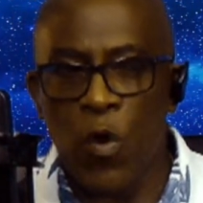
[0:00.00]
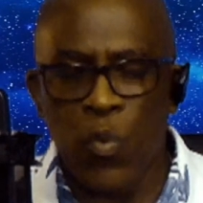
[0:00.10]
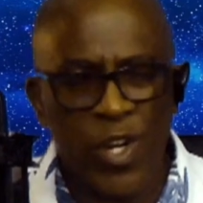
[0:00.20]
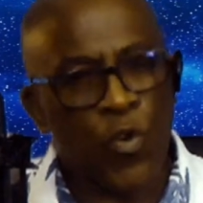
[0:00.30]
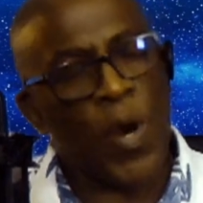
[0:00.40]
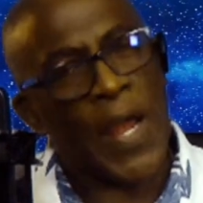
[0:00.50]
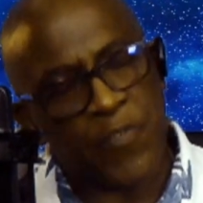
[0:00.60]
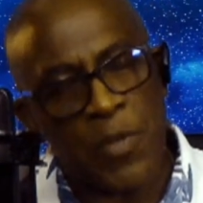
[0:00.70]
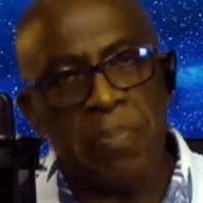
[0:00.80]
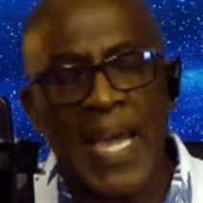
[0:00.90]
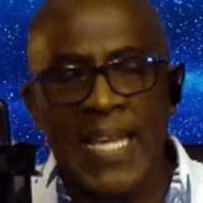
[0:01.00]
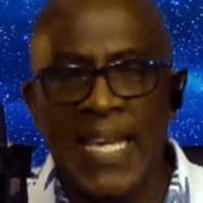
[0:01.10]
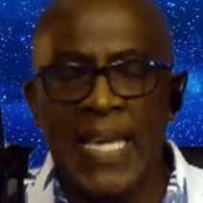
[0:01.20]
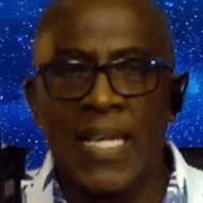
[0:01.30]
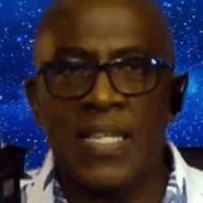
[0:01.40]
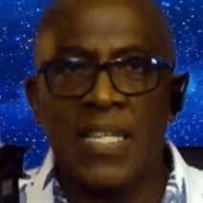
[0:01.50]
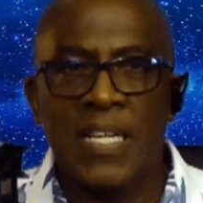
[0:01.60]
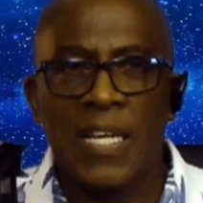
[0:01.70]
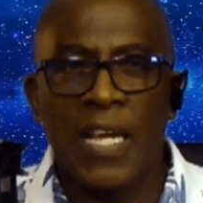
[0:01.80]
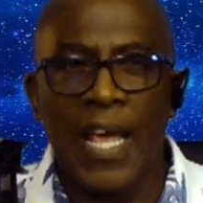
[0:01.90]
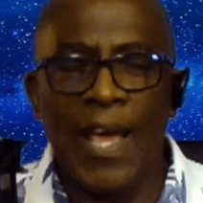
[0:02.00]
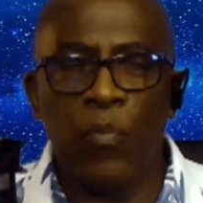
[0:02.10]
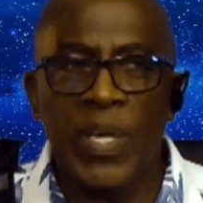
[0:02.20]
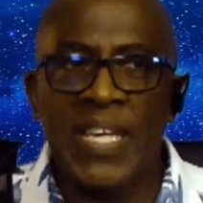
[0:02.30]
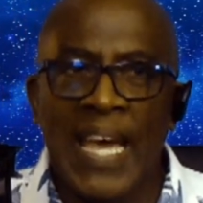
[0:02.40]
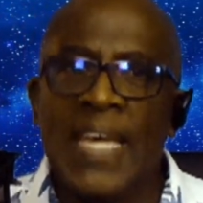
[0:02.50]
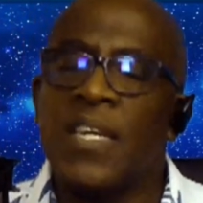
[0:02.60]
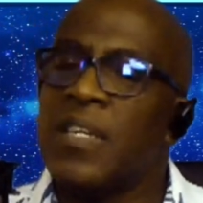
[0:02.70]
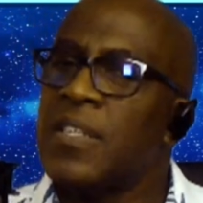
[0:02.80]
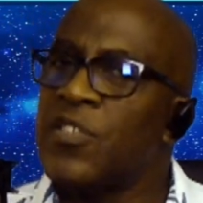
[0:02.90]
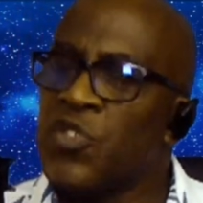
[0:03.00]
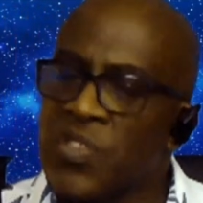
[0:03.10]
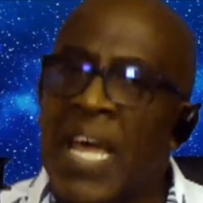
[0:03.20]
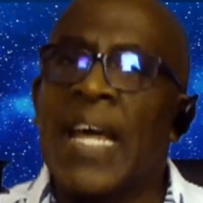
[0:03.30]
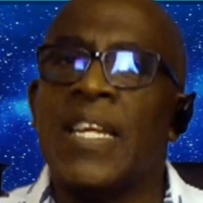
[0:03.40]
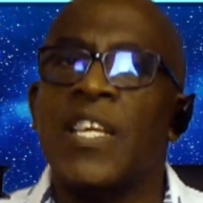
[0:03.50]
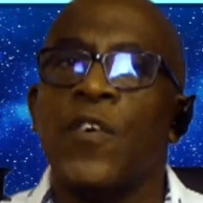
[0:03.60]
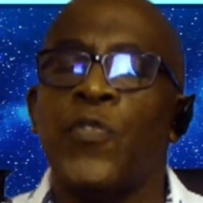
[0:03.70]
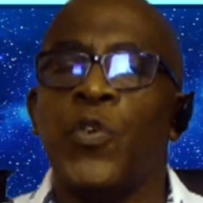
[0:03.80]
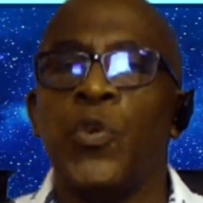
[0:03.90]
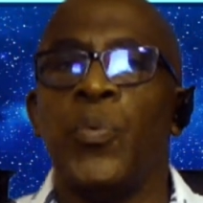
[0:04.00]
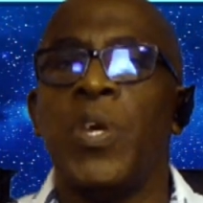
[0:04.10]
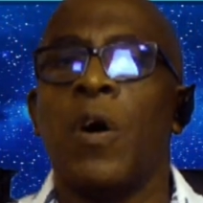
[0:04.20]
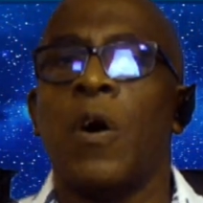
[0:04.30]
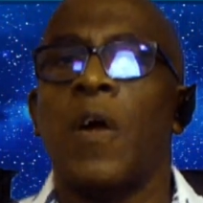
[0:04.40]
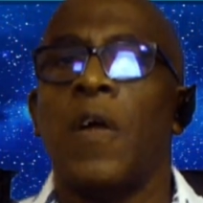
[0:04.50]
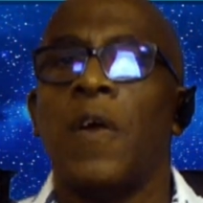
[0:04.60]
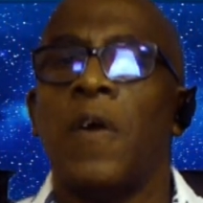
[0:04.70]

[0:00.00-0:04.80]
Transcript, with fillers: we're grafted back in, and we gain an understanding of who we are.